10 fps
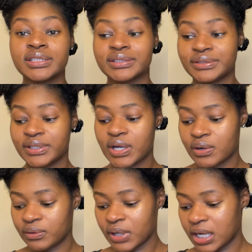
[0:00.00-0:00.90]
you
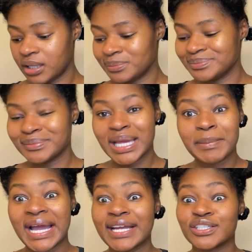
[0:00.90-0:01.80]
know, make
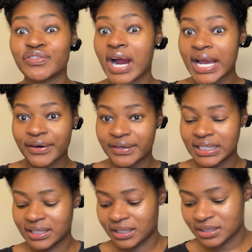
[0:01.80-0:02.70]
my hair dry or
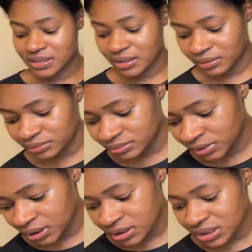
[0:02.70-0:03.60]
anything. So
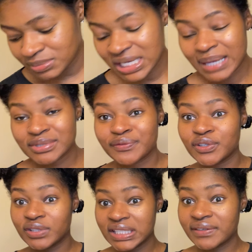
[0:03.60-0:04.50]
sometimes if
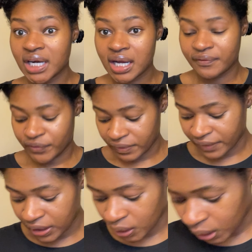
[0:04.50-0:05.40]
you leave it on for a
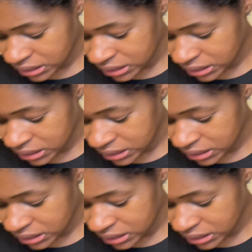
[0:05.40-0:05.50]
very long